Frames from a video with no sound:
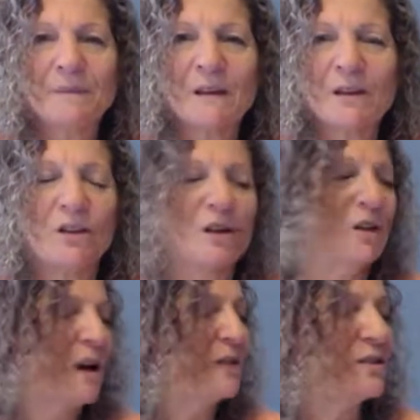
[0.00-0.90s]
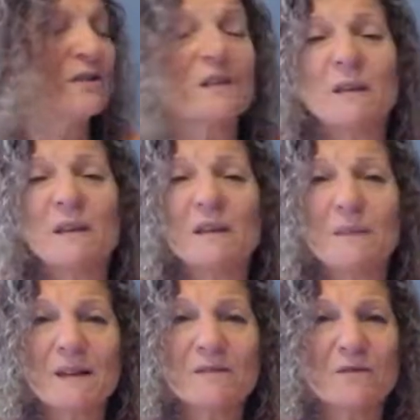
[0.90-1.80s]
You know, I used to be in the
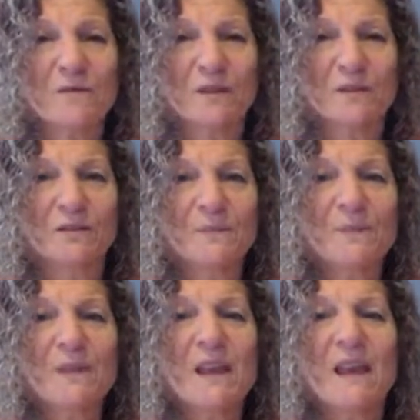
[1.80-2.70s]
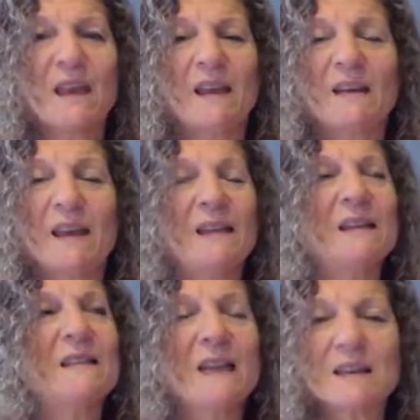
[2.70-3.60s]
medical field, and
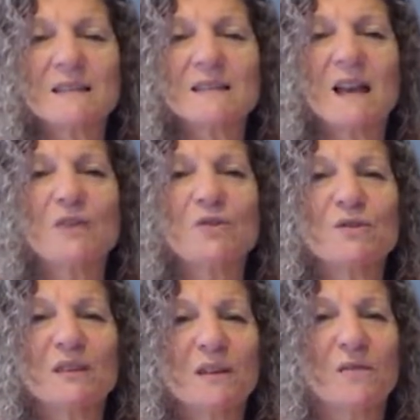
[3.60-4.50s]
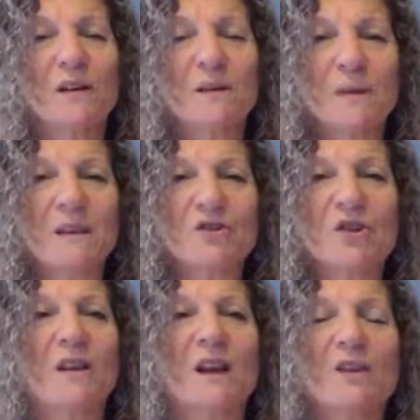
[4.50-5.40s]
any test I used to give on a
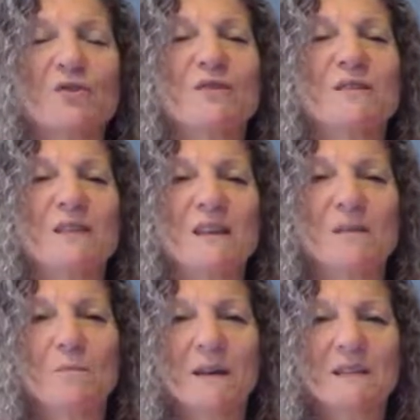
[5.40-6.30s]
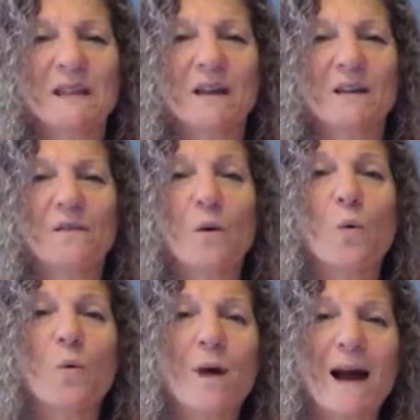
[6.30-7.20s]
patient, I used to take it myself.
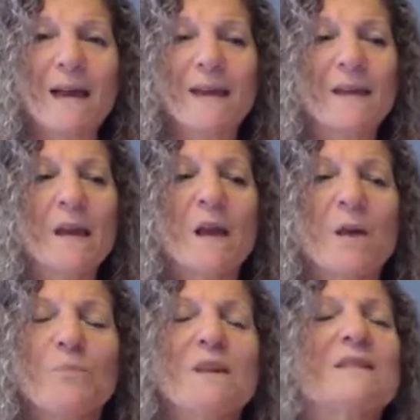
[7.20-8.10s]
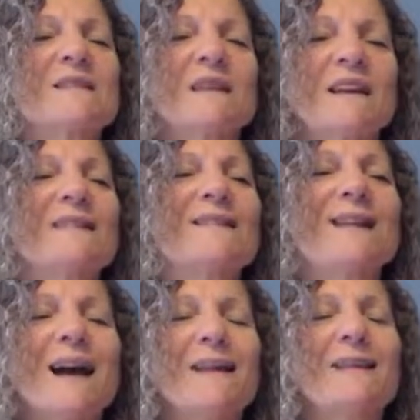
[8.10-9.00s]
Why? Because then I could
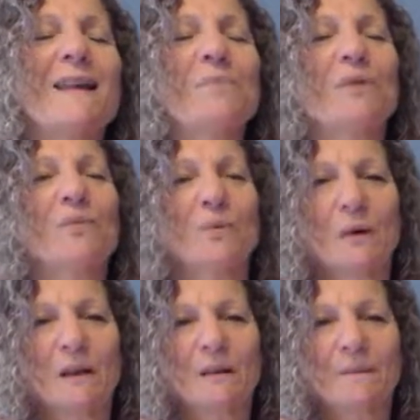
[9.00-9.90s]
guide them through it.